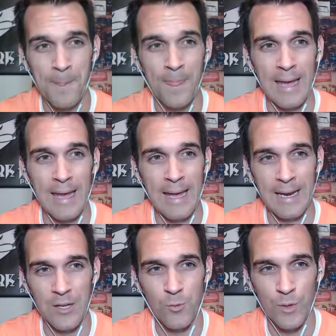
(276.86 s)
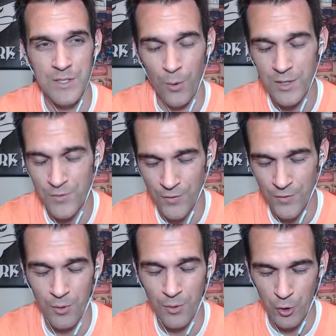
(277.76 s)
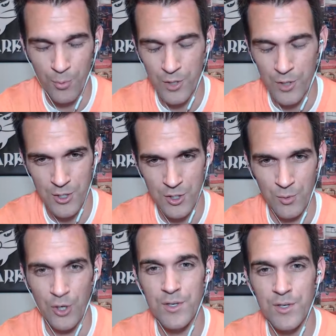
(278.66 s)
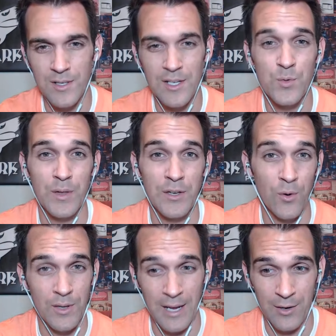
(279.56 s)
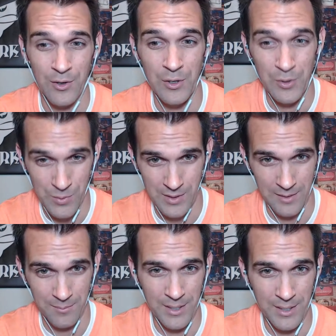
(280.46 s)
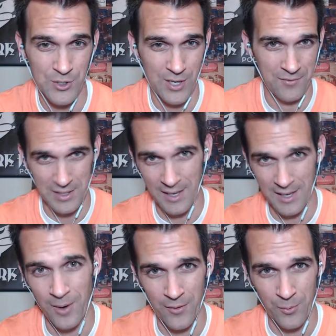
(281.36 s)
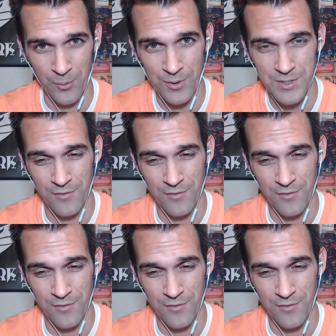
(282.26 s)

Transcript: And it's always fun with Uber, especially when you go to cities where they don't allow you to use it because you have to get around the rules.